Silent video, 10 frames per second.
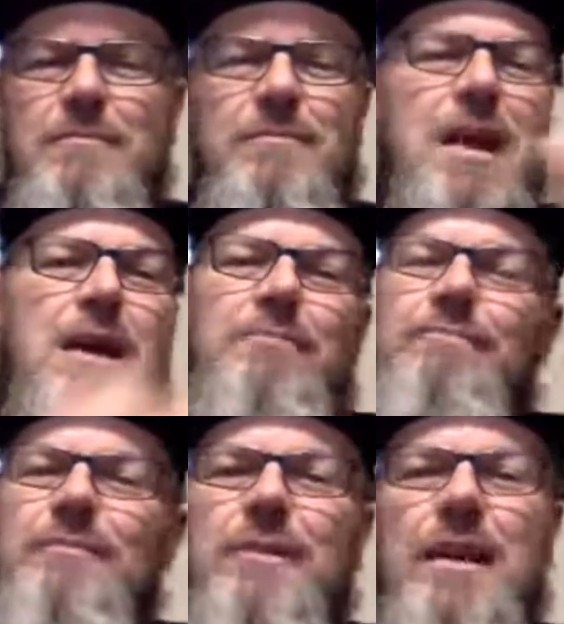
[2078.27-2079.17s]

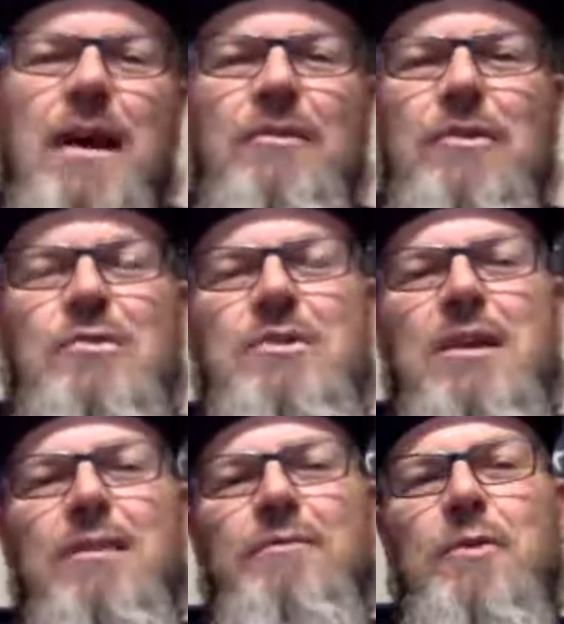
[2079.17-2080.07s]
get out and do
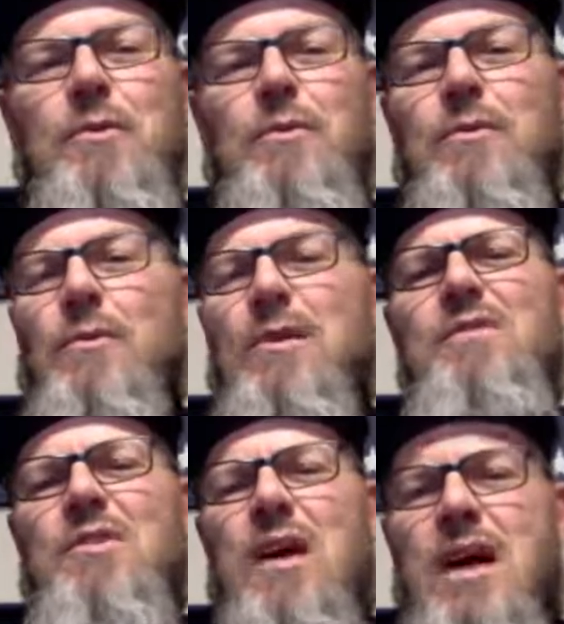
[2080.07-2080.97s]
stuff. Go live
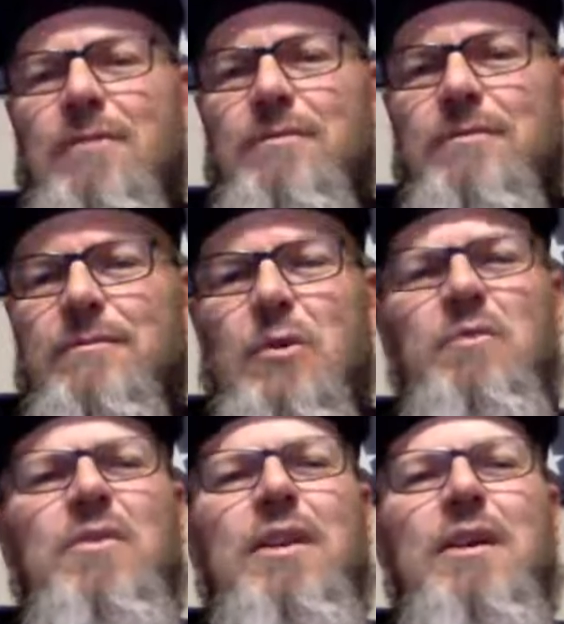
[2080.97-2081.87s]
your life.
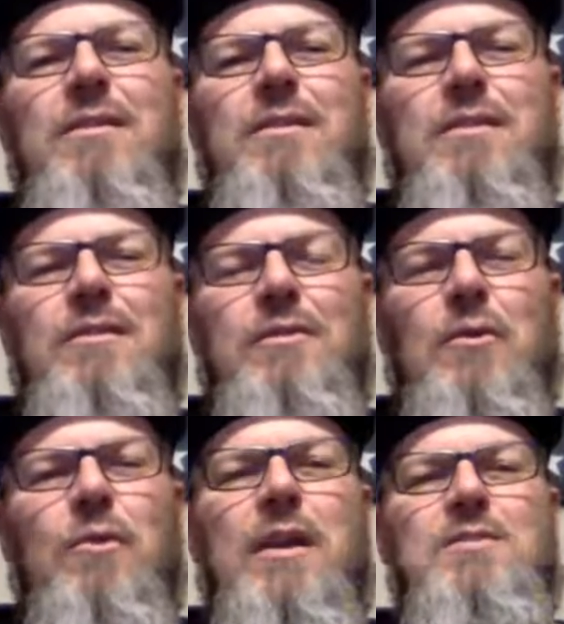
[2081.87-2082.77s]
Don't
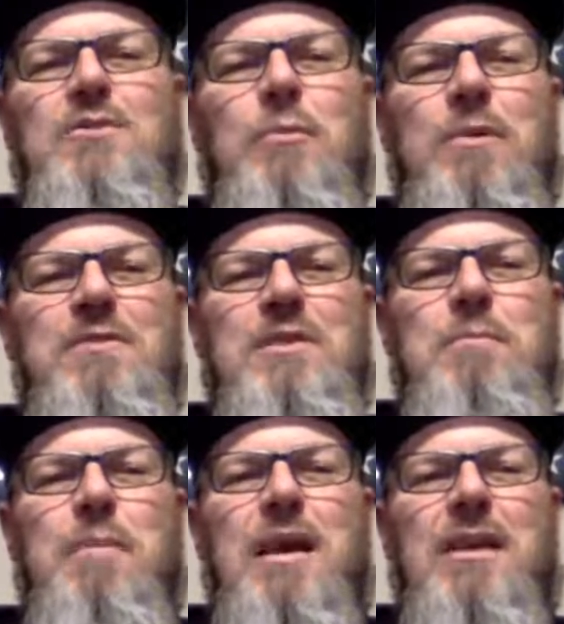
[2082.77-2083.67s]
get so busy
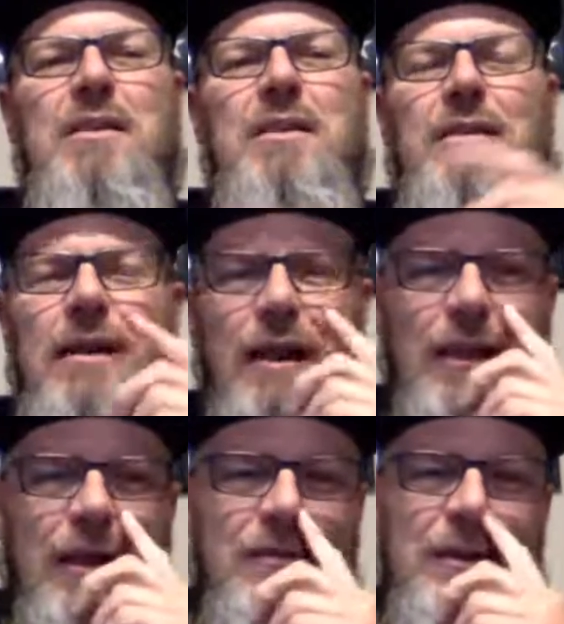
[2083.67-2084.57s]
making a
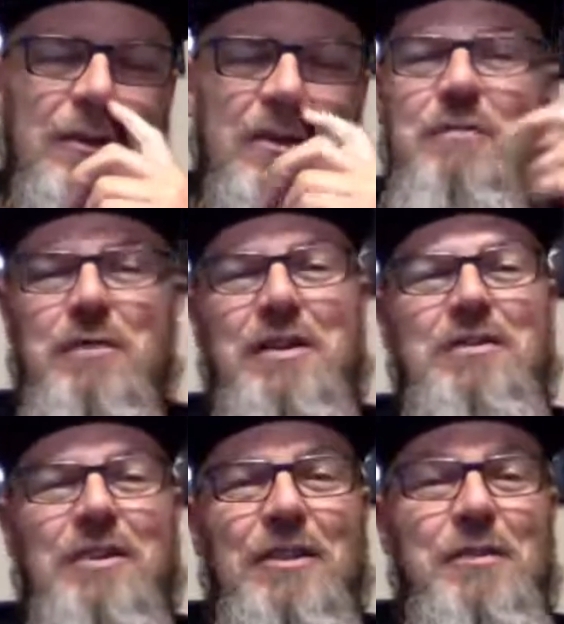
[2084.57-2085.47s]
living that you forget
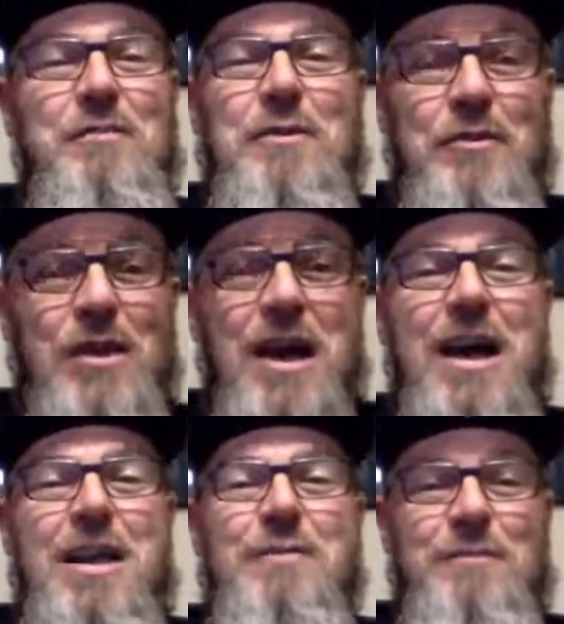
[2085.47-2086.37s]
to live your
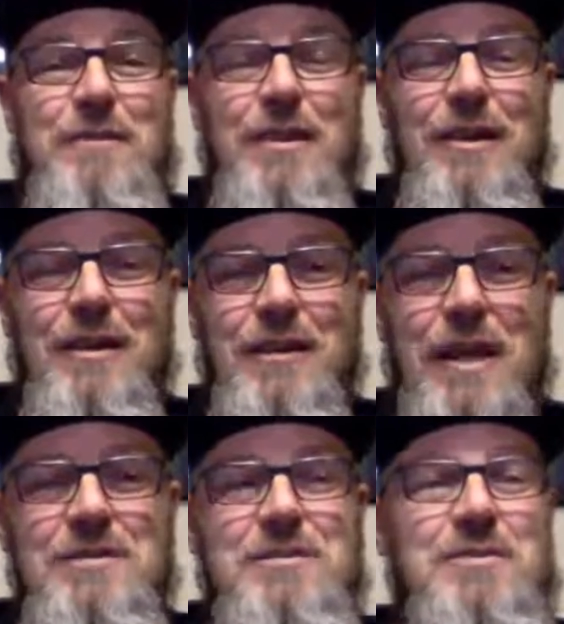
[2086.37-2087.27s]
life.
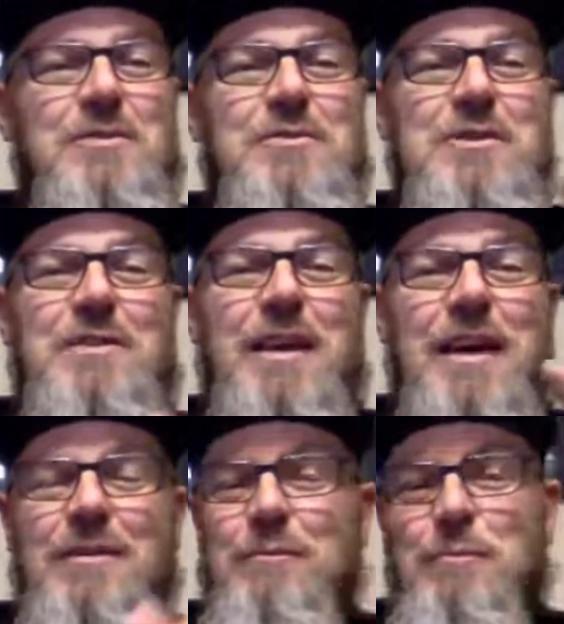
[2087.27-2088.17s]
You see
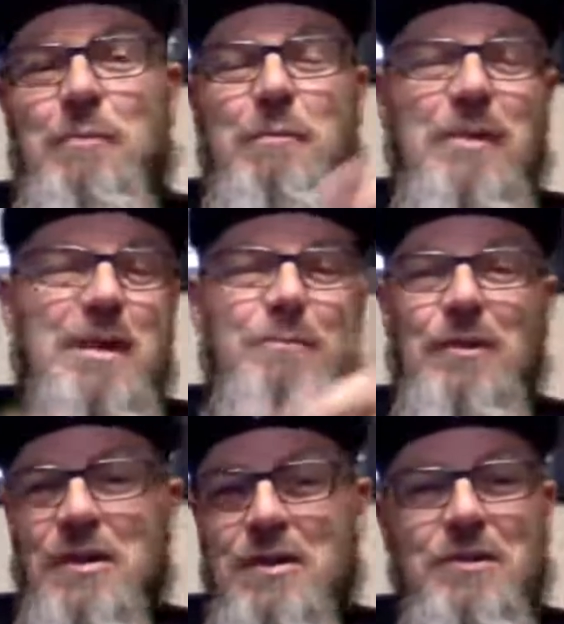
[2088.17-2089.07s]
that meme
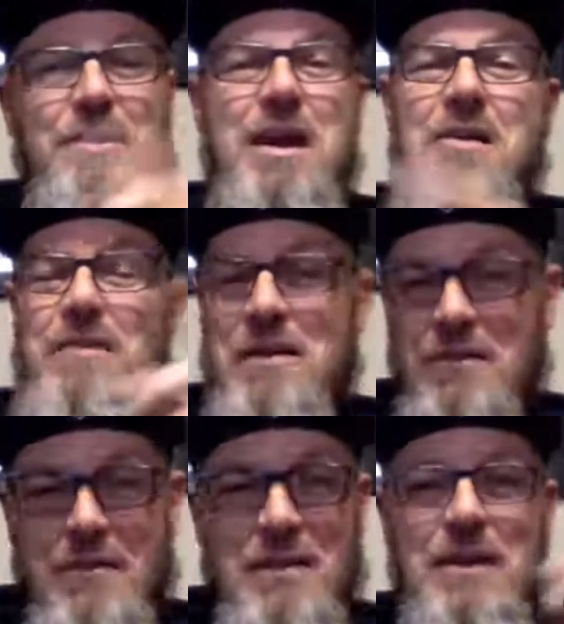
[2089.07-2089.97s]
running around and
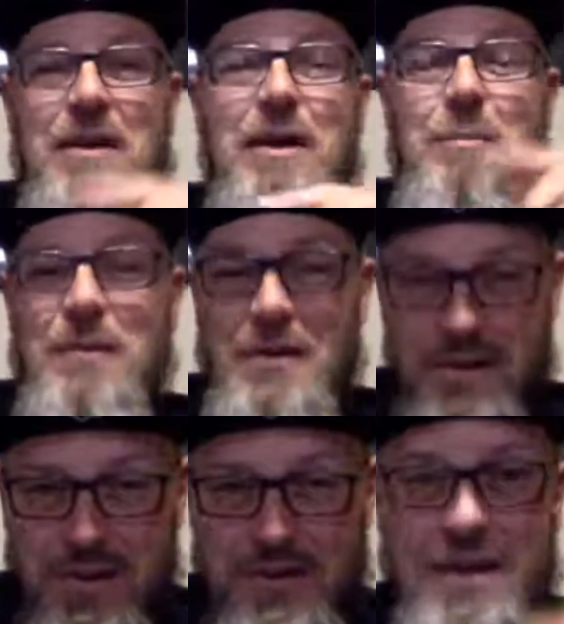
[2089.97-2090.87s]
everything, and I'm
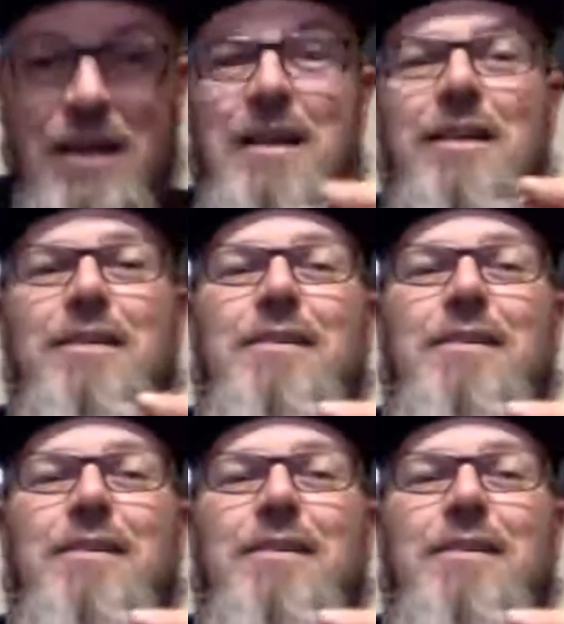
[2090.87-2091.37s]
here to tell you,